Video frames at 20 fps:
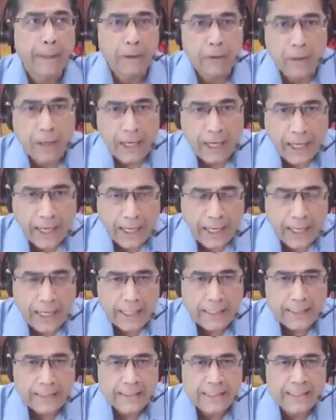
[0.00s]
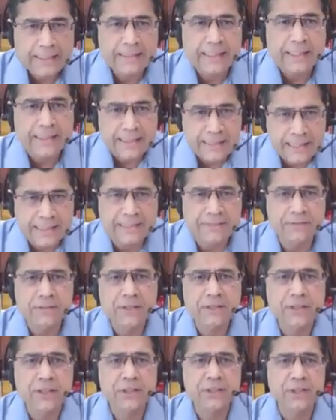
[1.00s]
Now, there is extensive
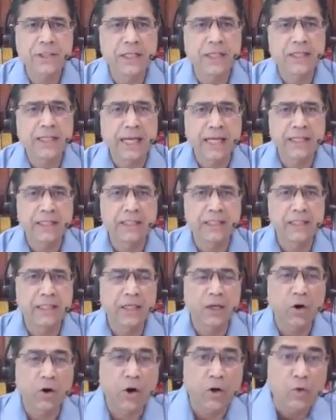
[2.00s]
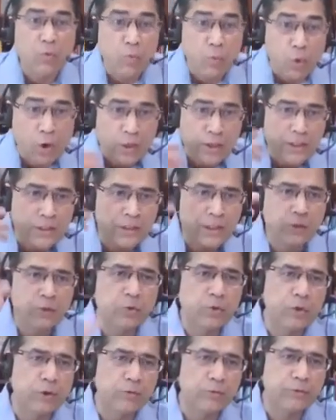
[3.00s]
discussion in Canada on what is the
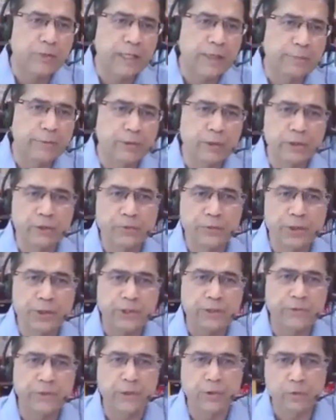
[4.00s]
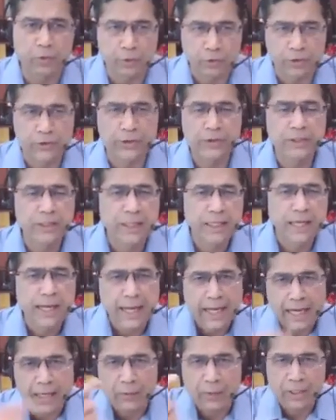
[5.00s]
role of tribunals vis-a-vis courts.
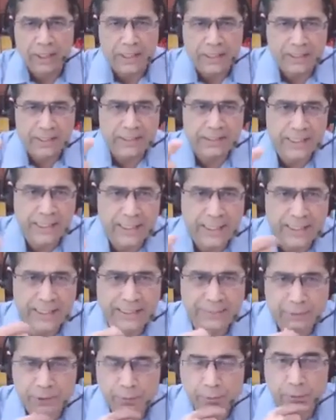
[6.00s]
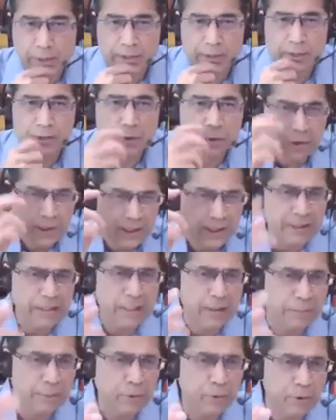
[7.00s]
And one interesting case I must point out, look at
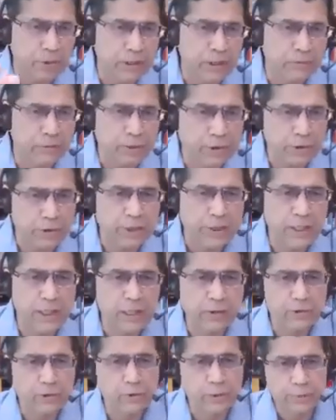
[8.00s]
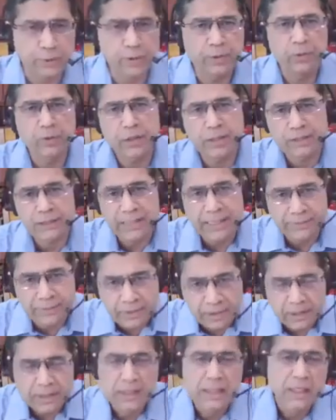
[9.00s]
the approach. Unfortunately, our Supreme Court has
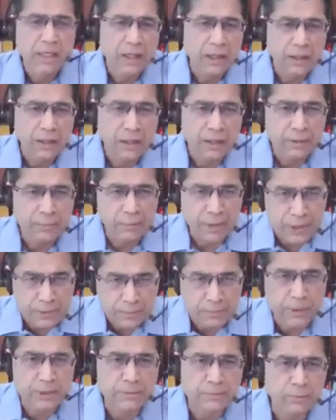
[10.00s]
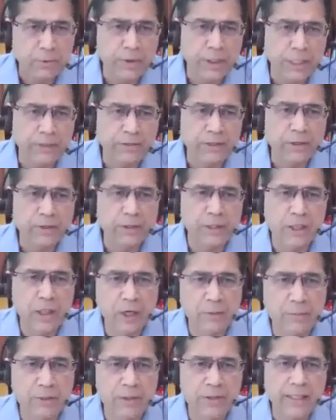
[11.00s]
given much more leeway to the
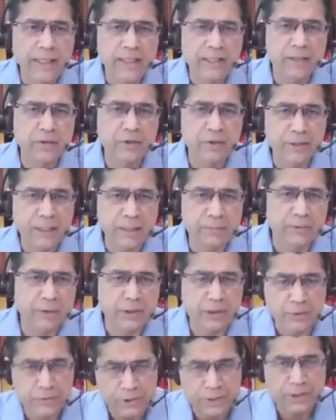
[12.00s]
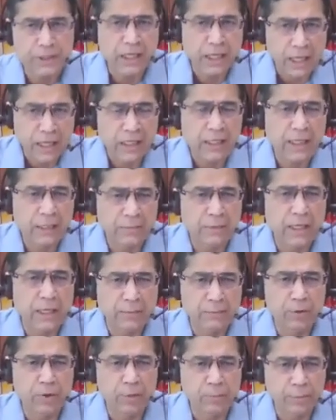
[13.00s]
government to get into tribunals, which in my
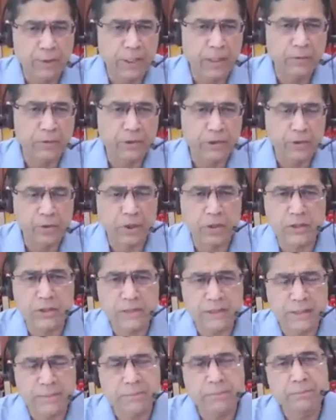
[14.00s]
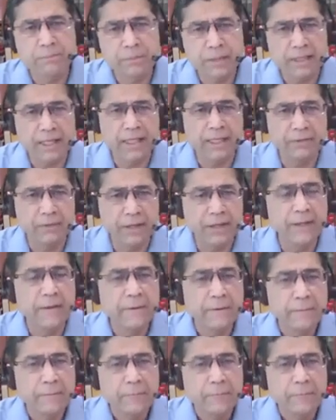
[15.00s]
humble opinion was a wrong step. But anyway,